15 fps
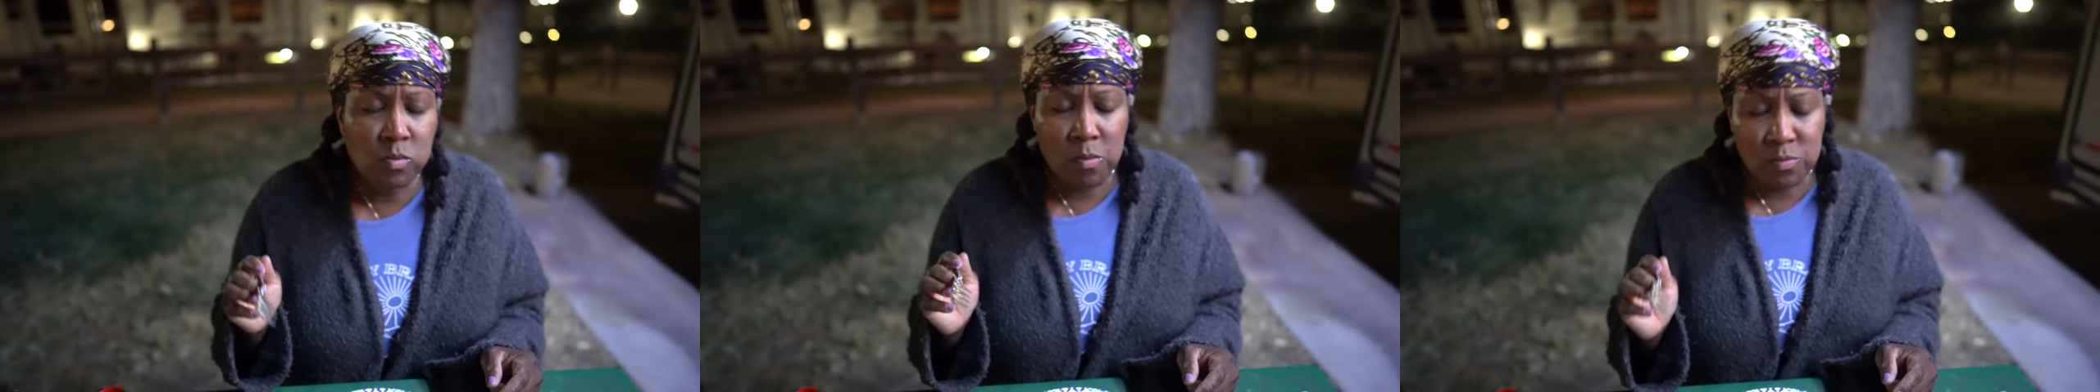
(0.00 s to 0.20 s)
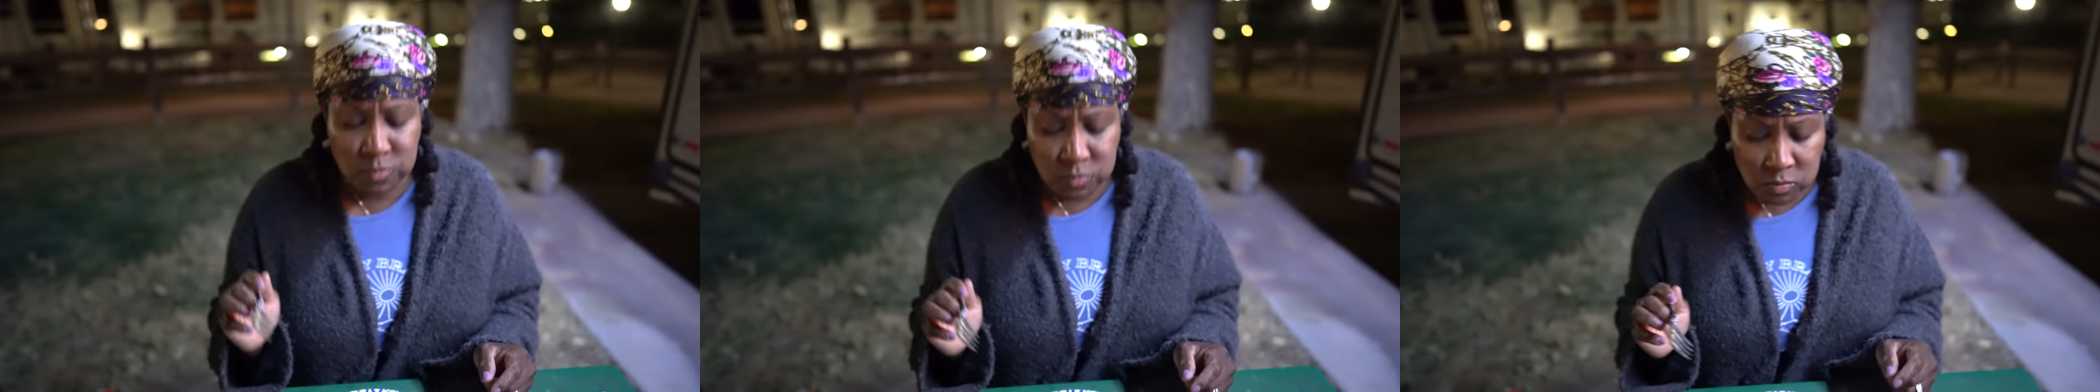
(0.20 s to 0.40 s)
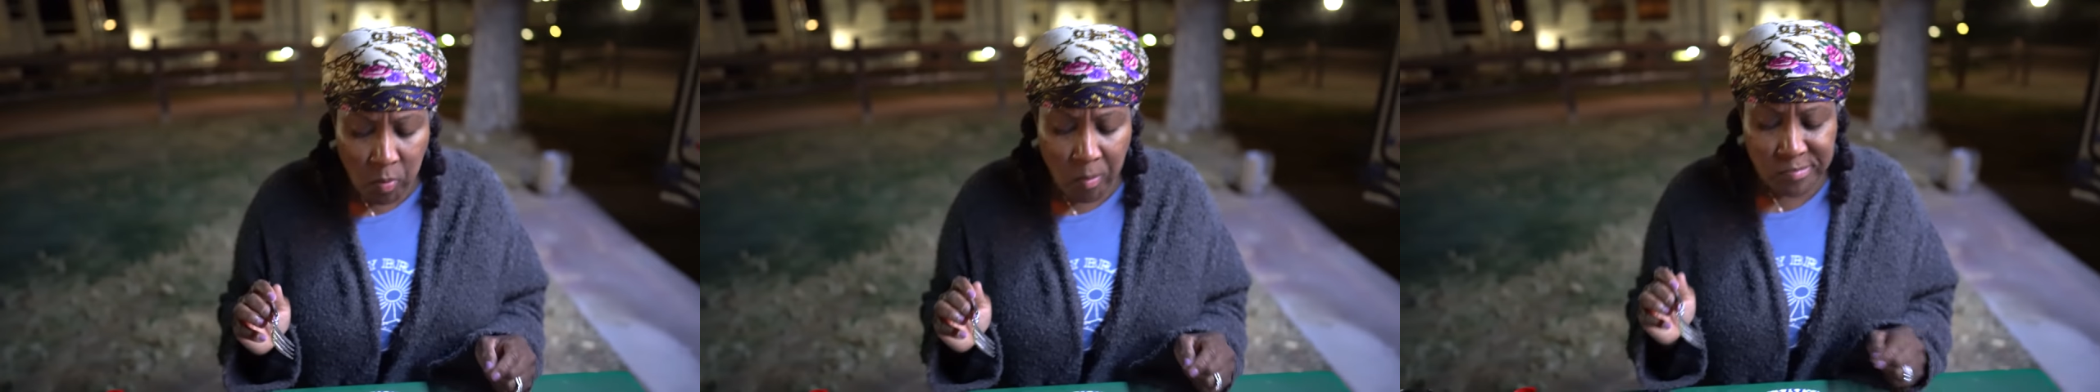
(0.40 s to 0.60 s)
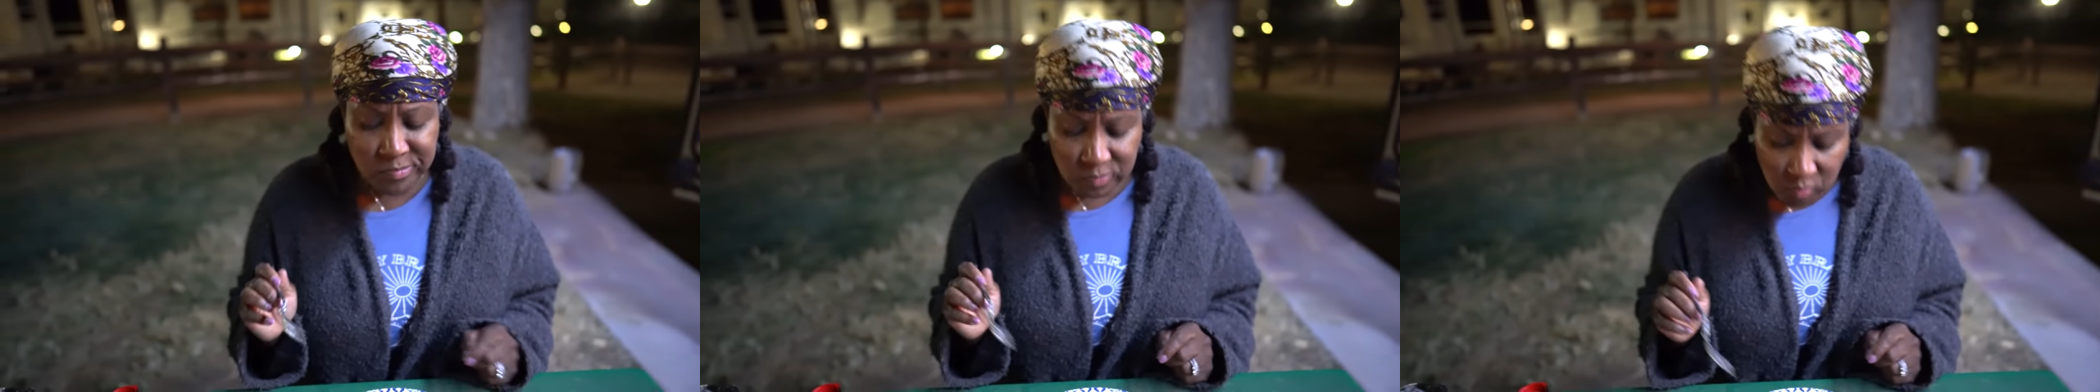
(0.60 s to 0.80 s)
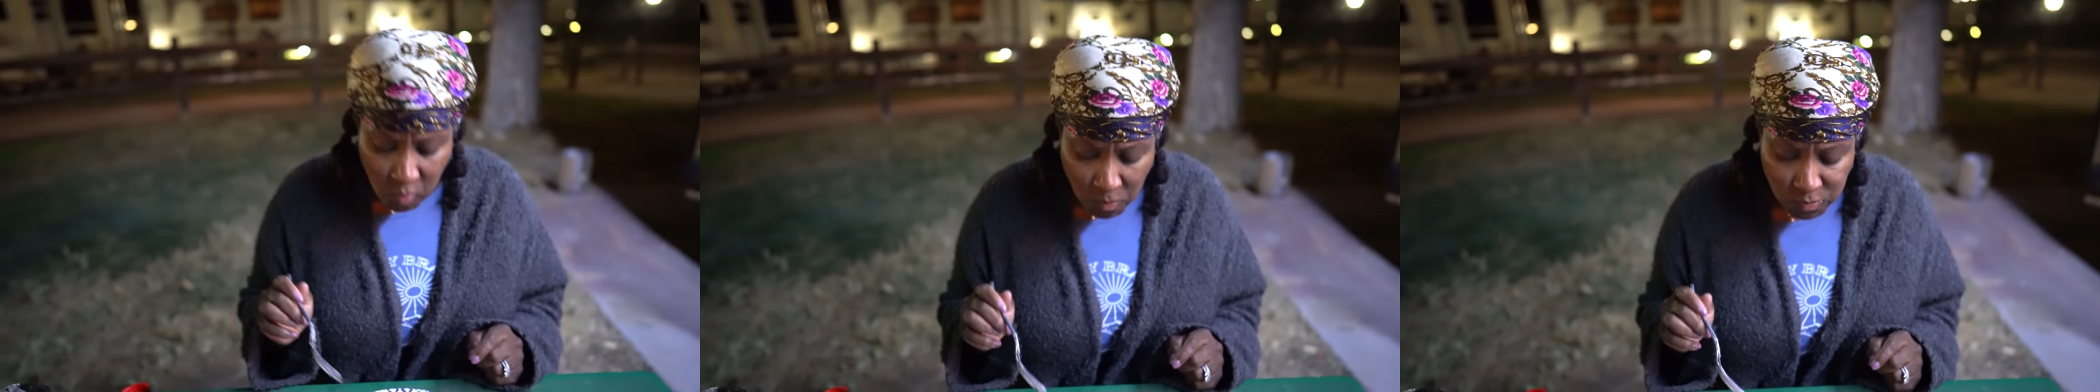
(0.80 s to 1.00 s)
I don't know like
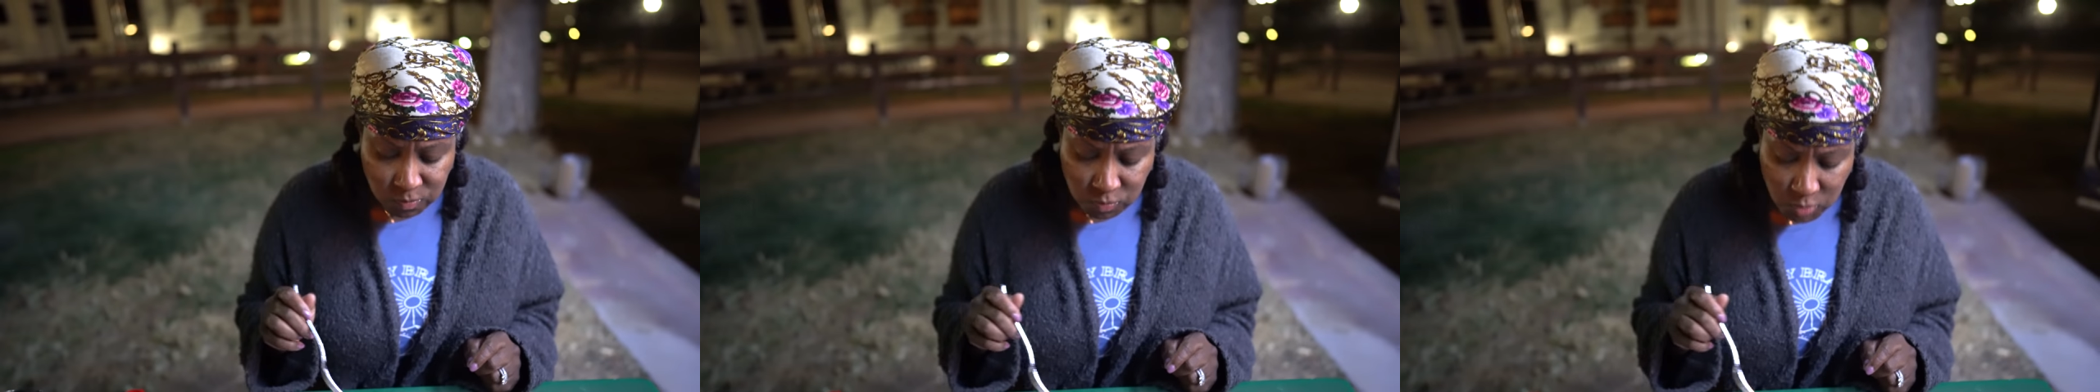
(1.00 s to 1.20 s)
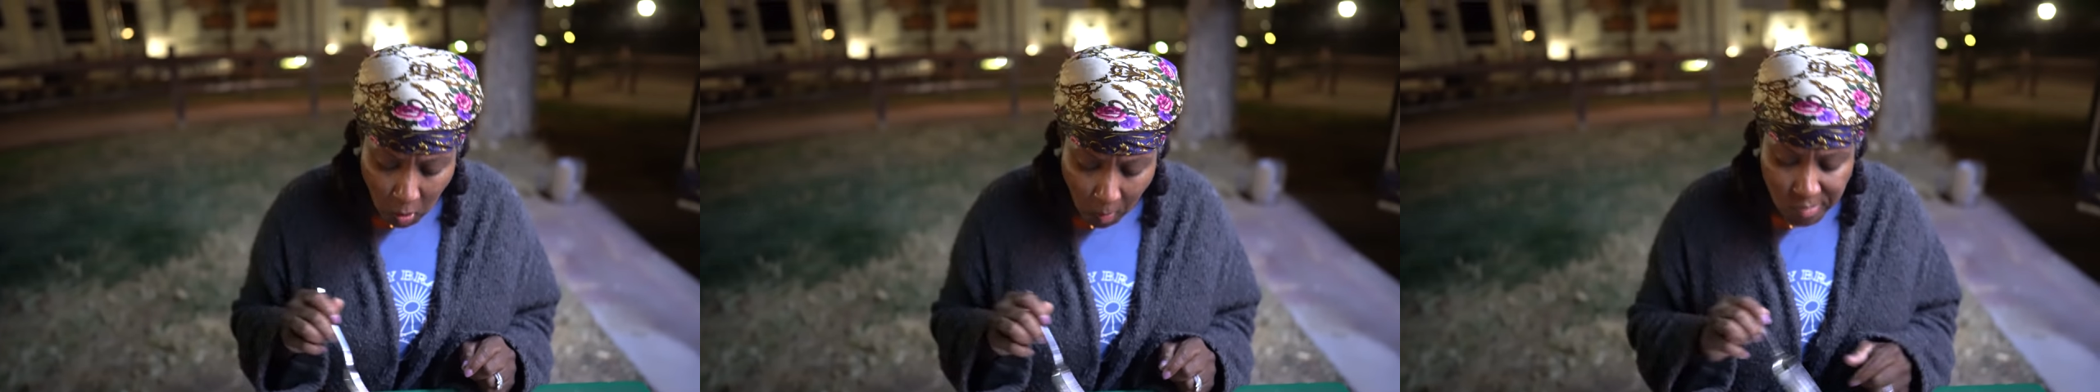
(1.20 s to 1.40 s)
if I